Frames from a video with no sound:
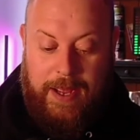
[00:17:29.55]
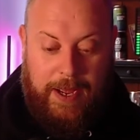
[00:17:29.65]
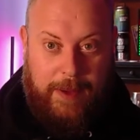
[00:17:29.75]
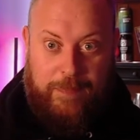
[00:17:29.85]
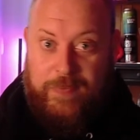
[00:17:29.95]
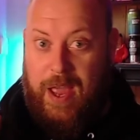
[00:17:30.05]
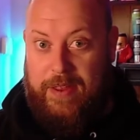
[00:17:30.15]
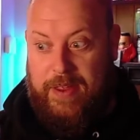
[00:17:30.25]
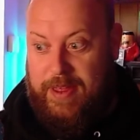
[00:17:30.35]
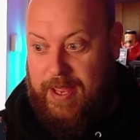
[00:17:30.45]

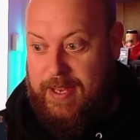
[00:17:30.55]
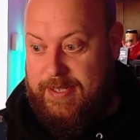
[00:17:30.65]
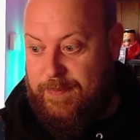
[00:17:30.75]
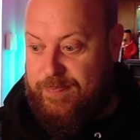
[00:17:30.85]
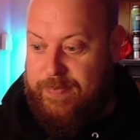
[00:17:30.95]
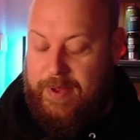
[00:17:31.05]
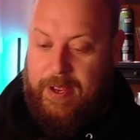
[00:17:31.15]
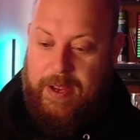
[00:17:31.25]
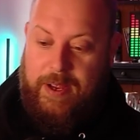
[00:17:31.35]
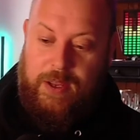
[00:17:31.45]
Other thing is,
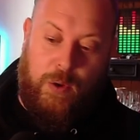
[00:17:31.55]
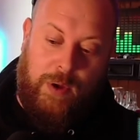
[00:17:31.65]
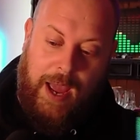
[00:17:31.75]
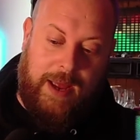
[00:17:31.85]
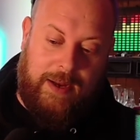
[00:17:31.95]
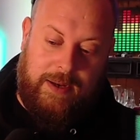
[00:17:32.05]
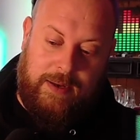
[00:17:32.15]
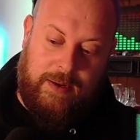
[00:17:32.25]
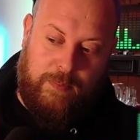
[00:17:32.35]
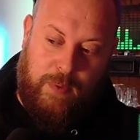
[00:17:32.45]

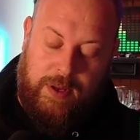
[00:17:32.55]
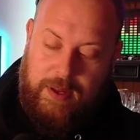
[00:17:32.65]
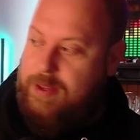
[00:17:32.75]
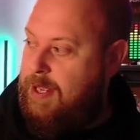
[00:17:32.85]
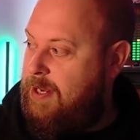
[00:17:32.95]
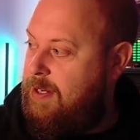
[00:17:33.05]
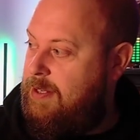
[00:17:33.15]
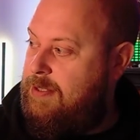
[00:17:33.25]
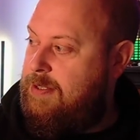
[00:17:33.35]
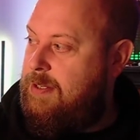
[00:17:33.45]
one of the
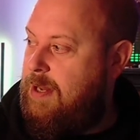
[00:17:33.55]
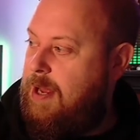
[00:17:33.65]
things,